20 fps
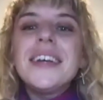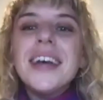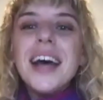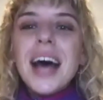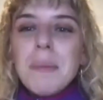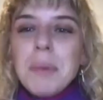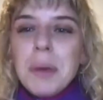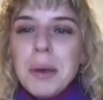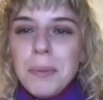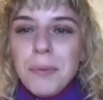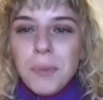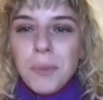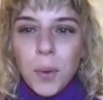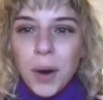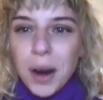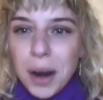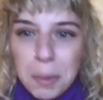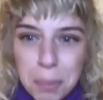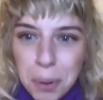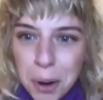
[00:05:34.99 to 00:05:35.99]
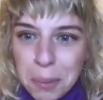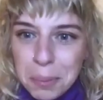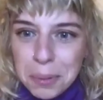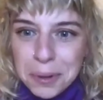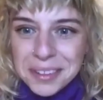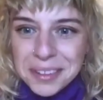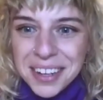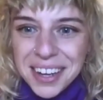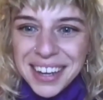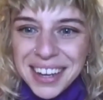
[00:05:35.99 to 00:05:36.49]
Happy Wear It
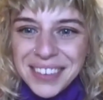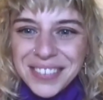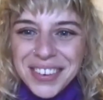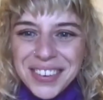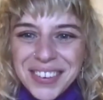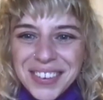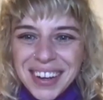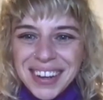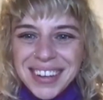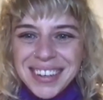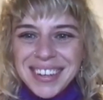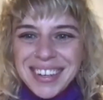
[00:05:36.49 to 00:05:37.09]
Purple Day, everyone.